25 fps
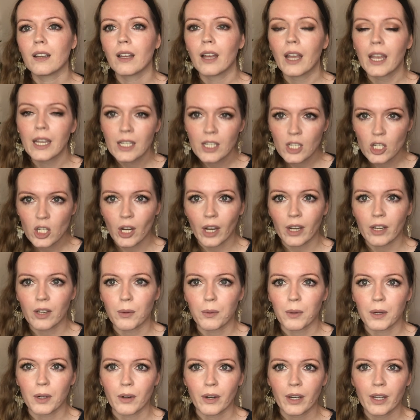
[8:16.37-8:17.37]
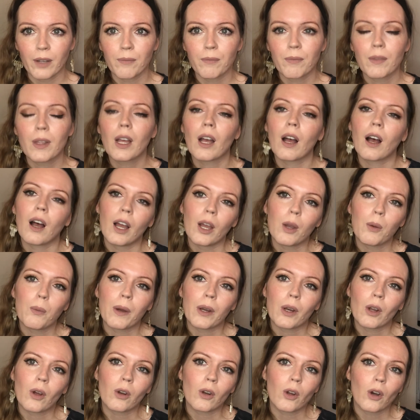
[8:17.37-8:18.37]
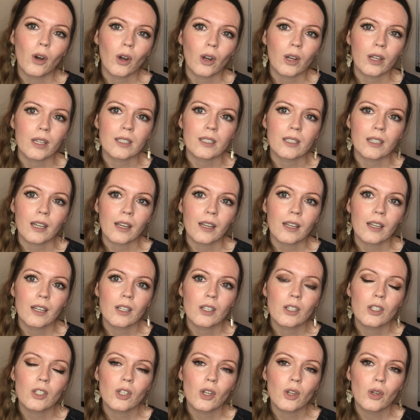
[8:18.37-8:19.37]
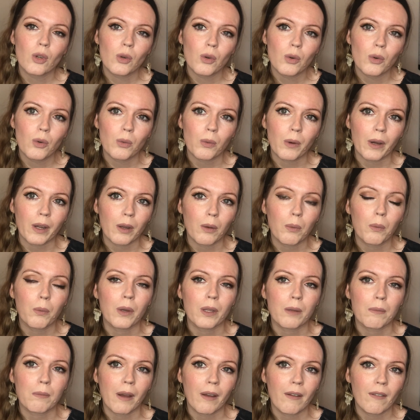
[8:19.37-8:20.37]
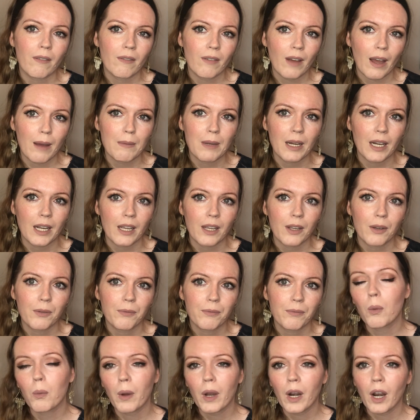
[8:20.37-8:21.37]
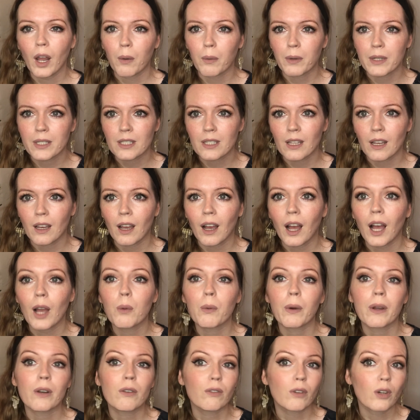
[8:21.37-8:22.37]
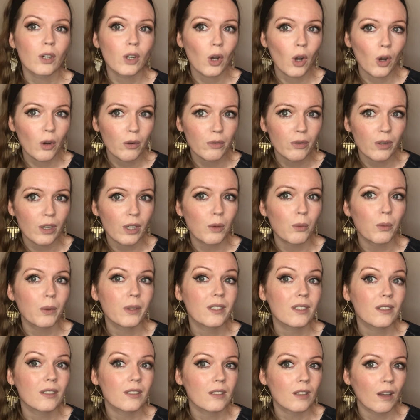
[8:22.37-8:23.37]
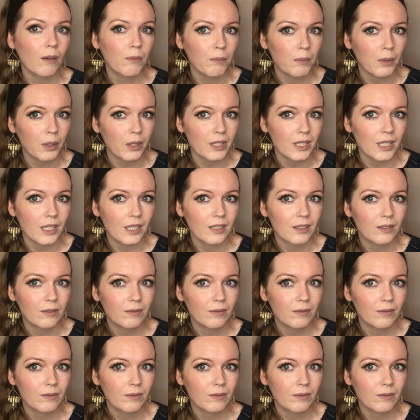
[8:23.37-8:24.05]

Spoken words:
In January, I went on holiday to Norway with my family. When I was there, I went for coffee with somebody.